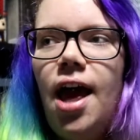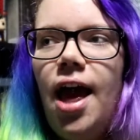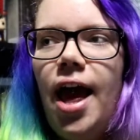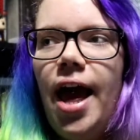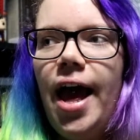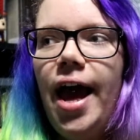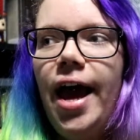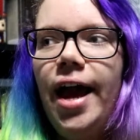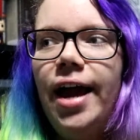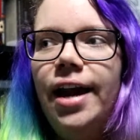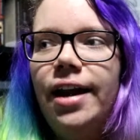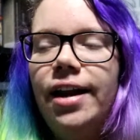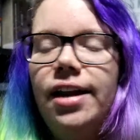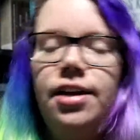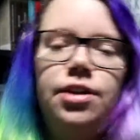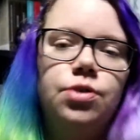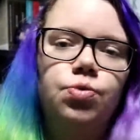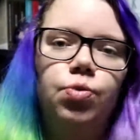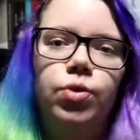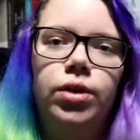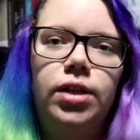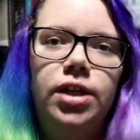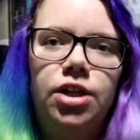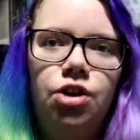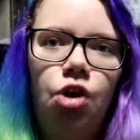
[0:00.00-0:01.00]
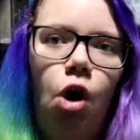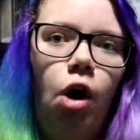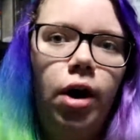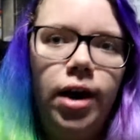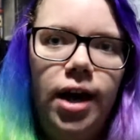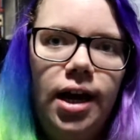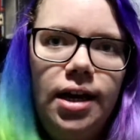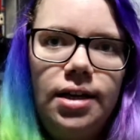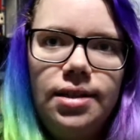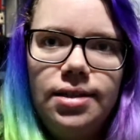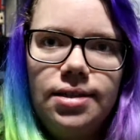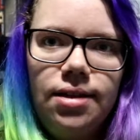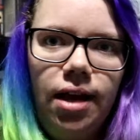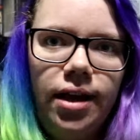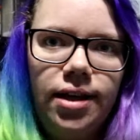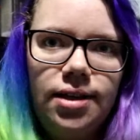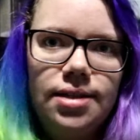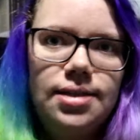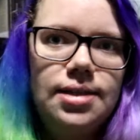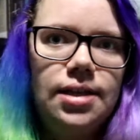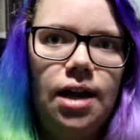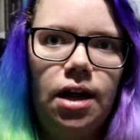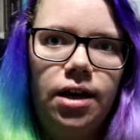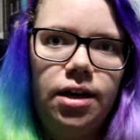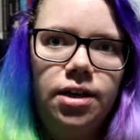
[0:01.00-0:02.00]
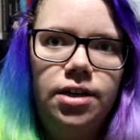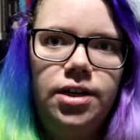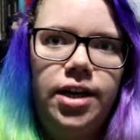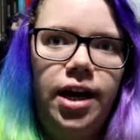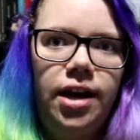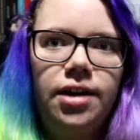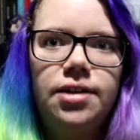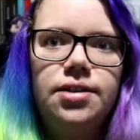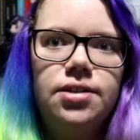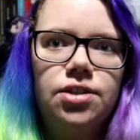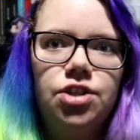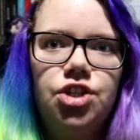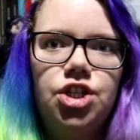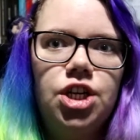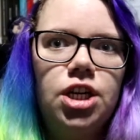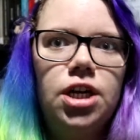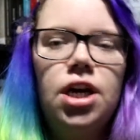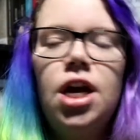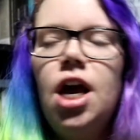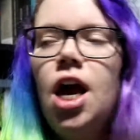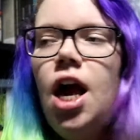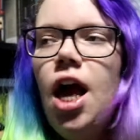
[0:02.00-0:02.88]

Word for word: and he's really not. He's like slugging decks and shit.